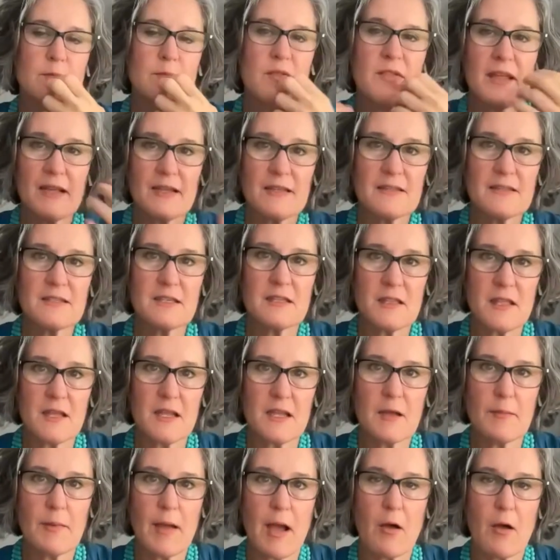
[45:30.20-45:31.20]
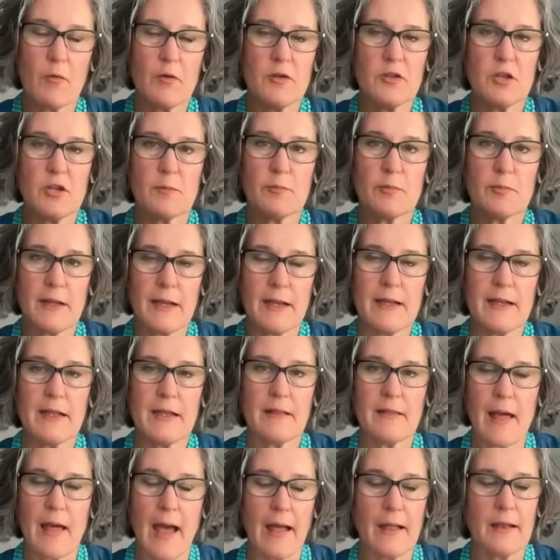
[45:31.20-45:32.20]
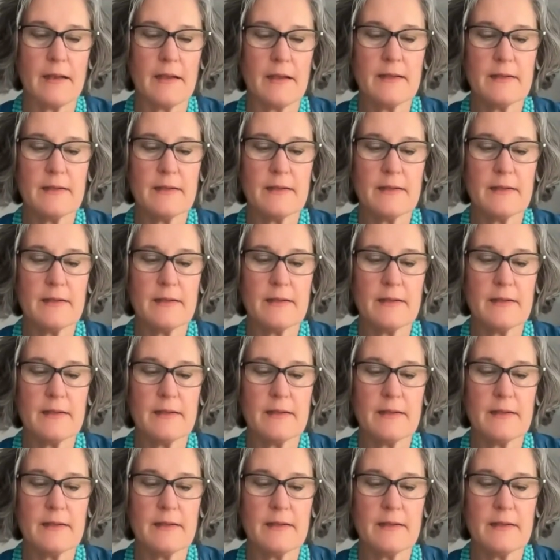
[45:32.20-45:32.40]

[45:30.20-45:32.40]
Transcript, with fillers: things to think about when you're planning that